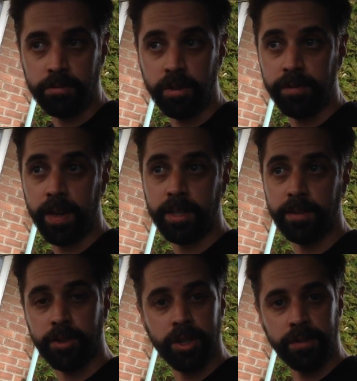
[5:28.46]
a
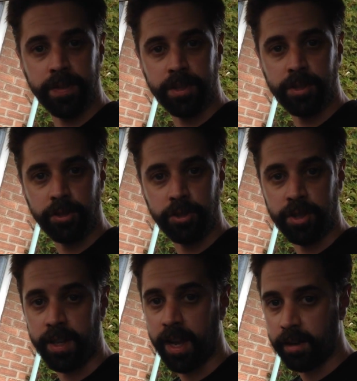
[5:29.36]
reflective surface such
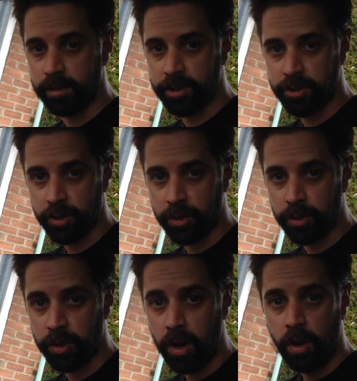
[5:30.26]
as a garage
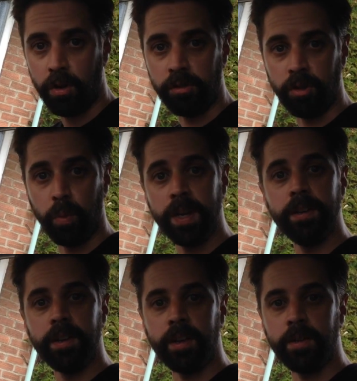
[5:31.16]
door or a
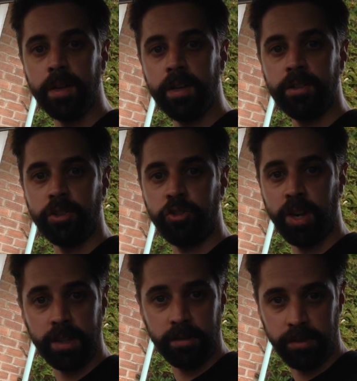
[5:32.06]
window to
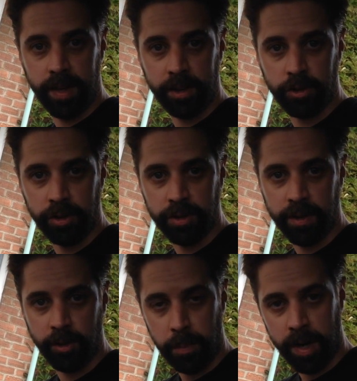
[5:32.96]
check the reflections
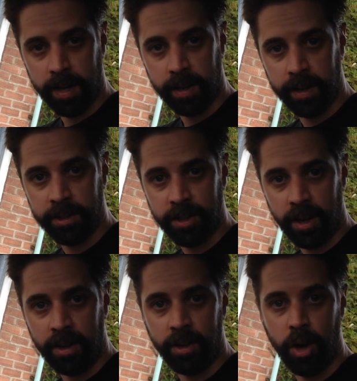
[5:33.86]
of the brake lights
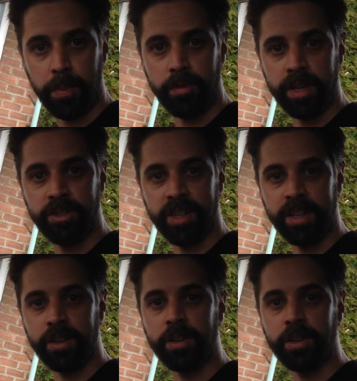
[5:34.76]
are operating